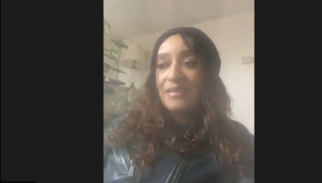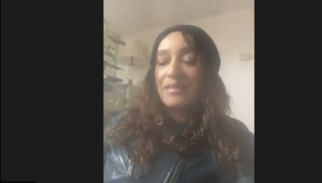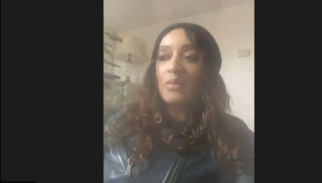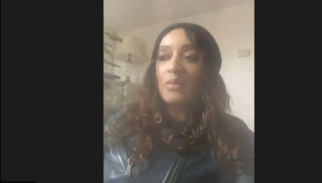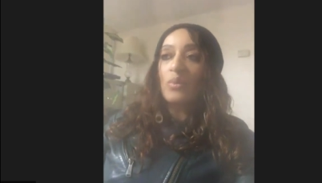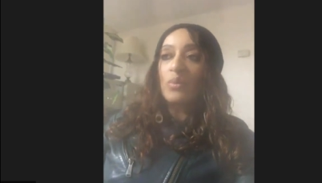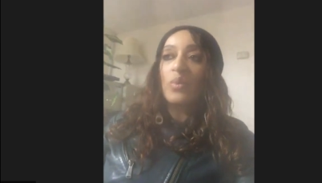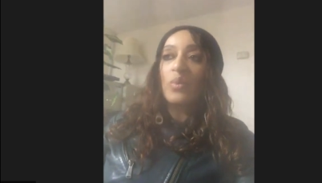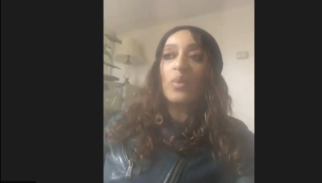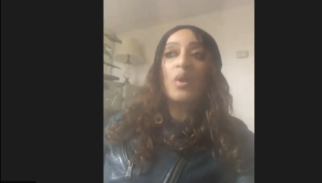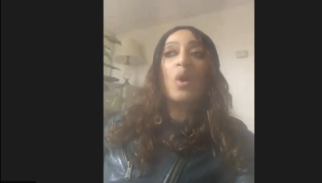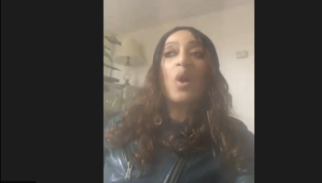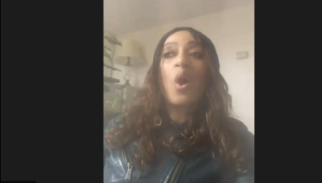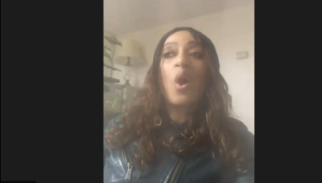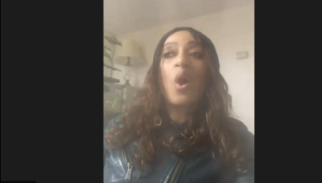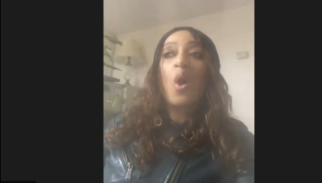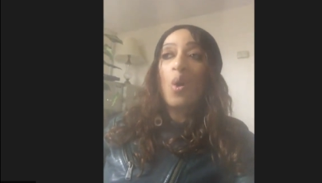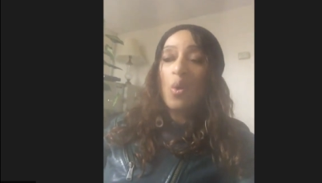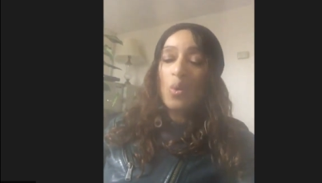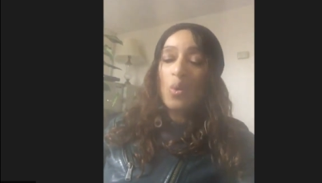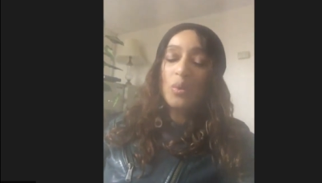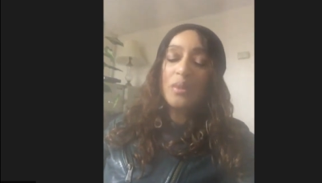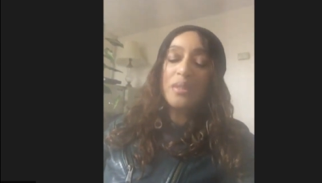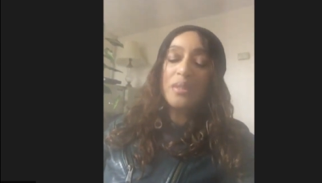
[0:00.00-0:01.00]
we're
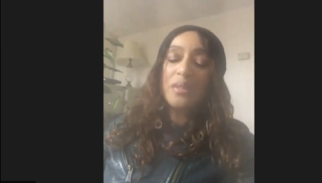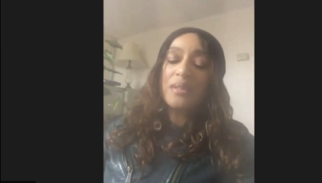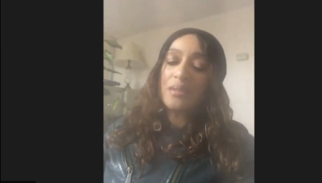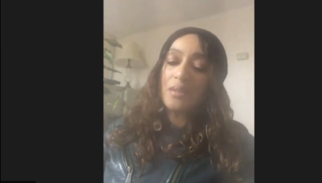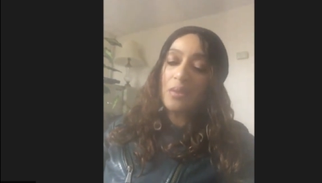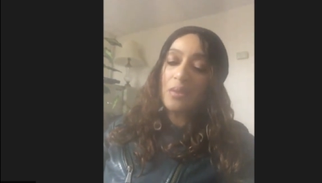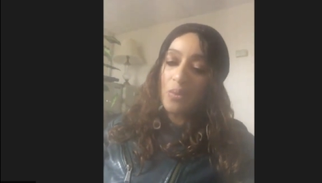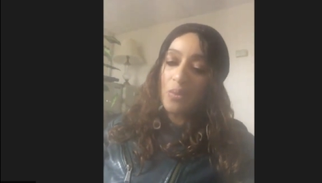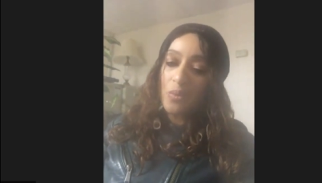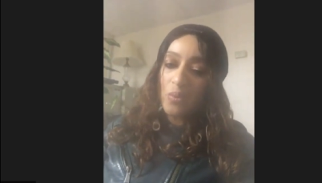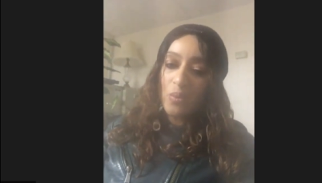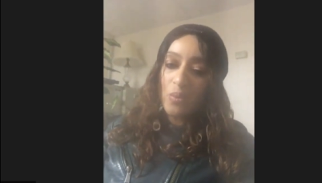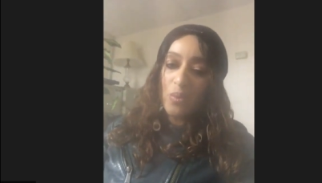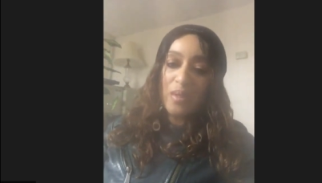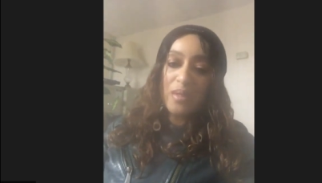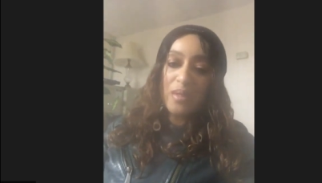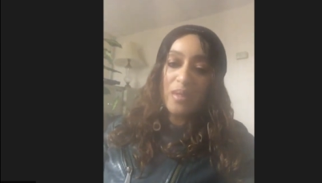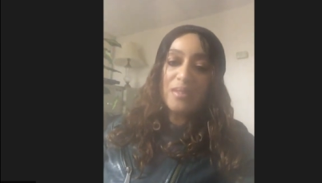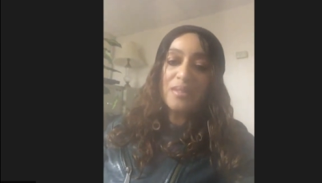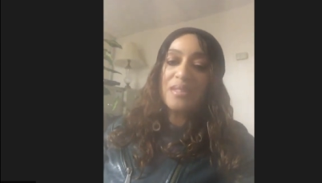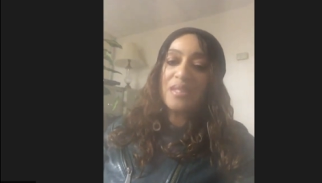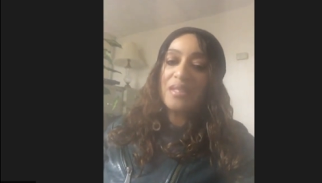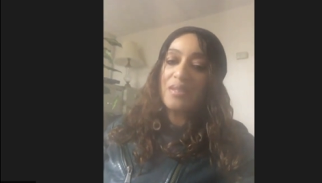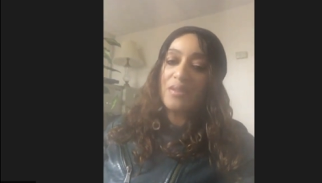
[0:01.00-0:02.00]
holding
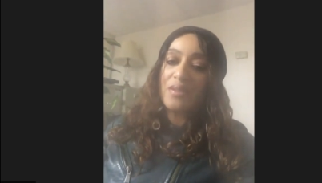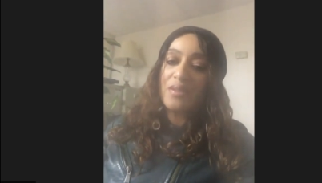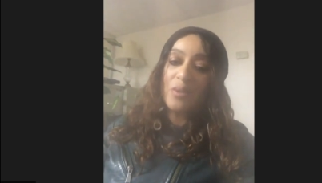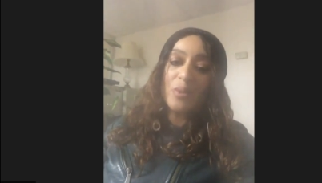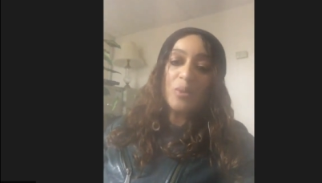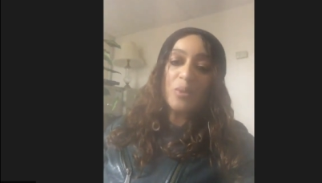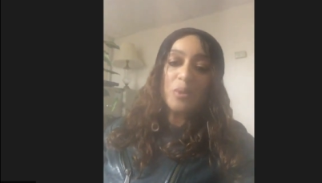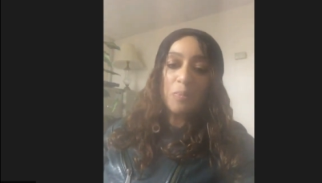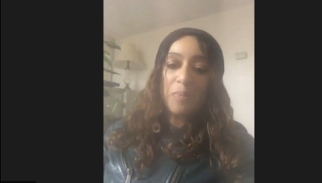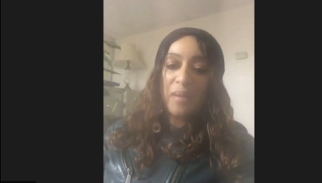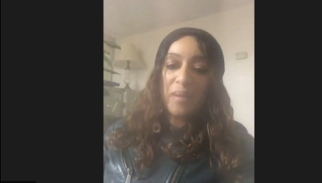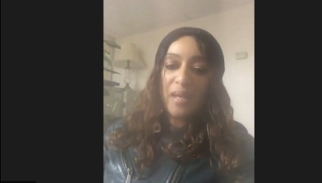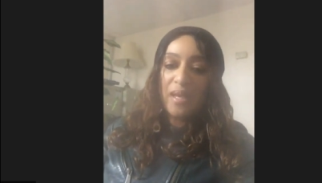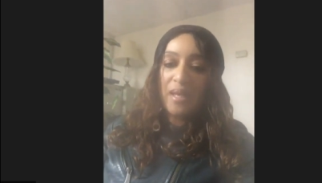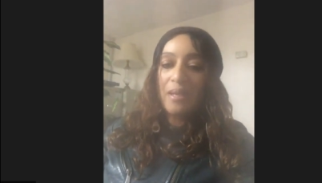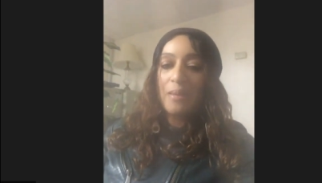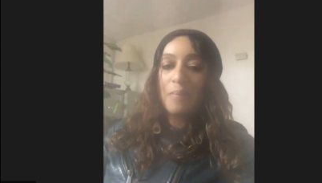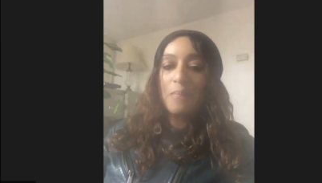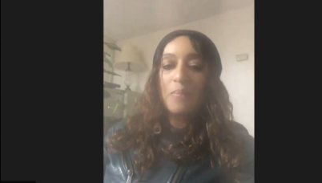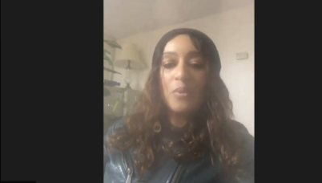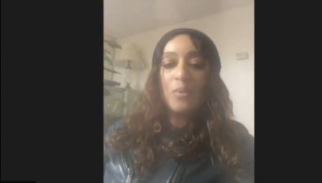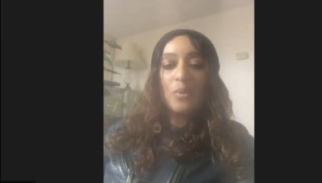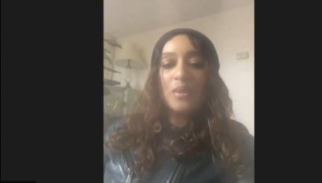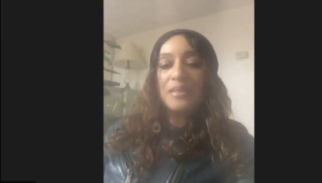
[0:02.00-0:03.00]
on to those
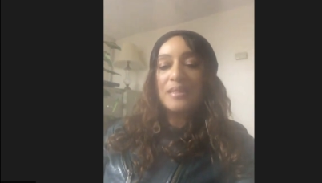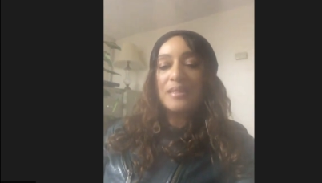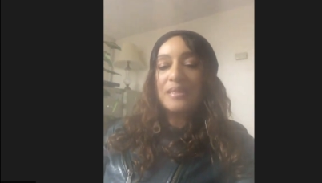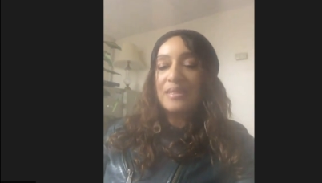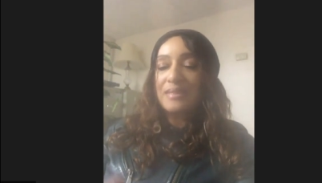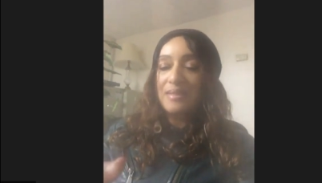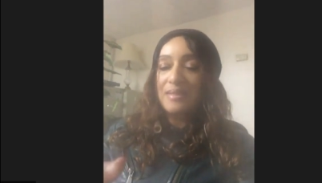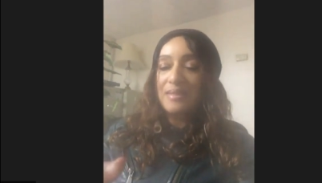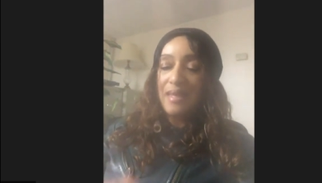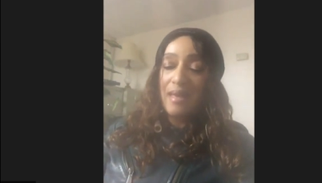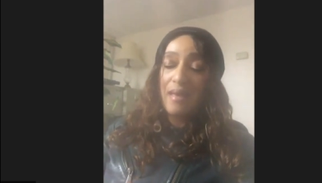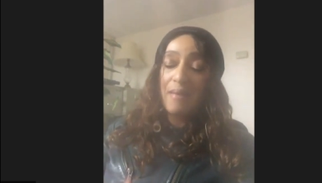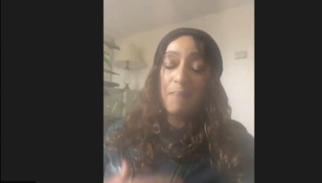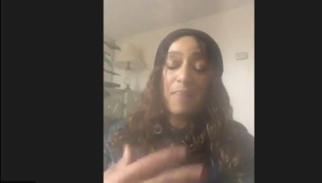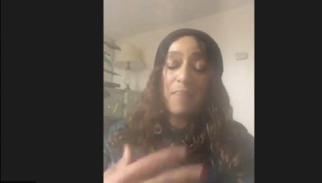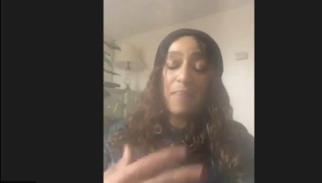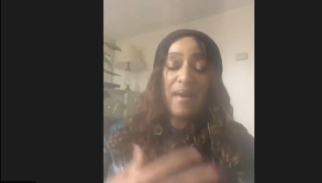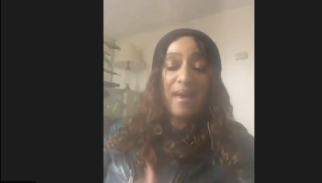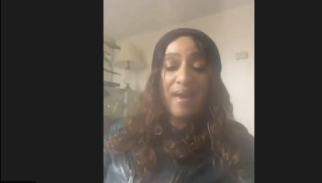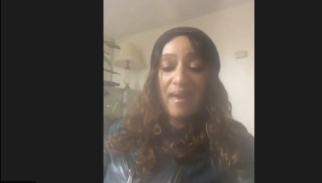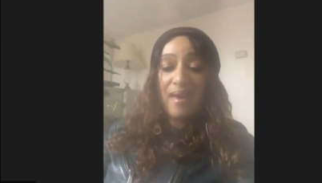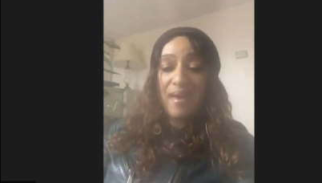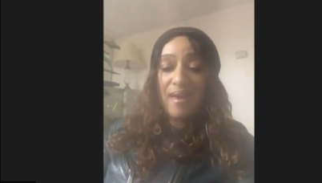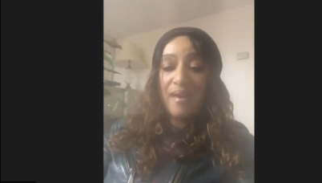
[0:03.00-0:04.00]
pain points that
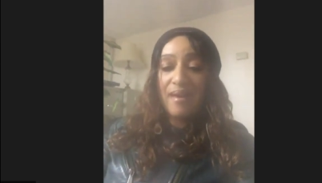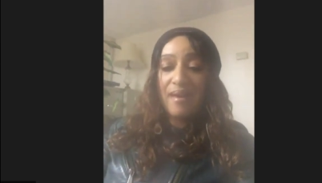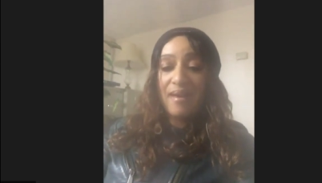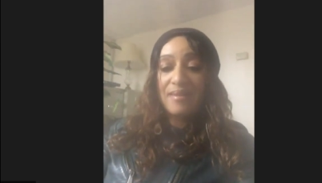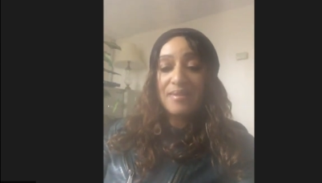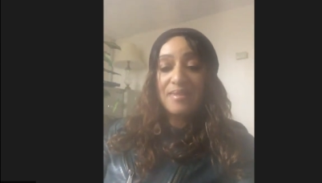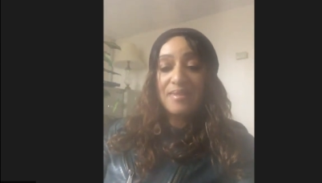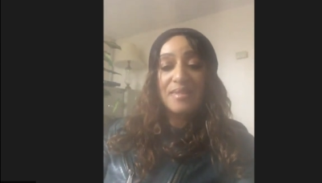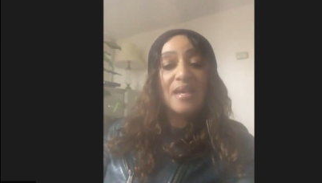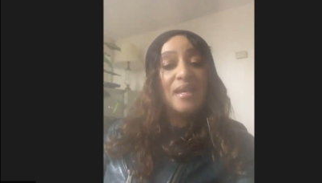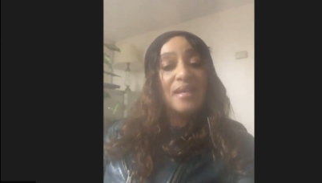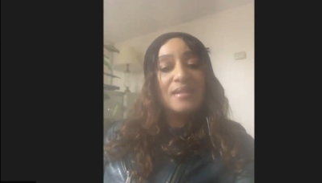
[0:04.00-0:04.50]
pass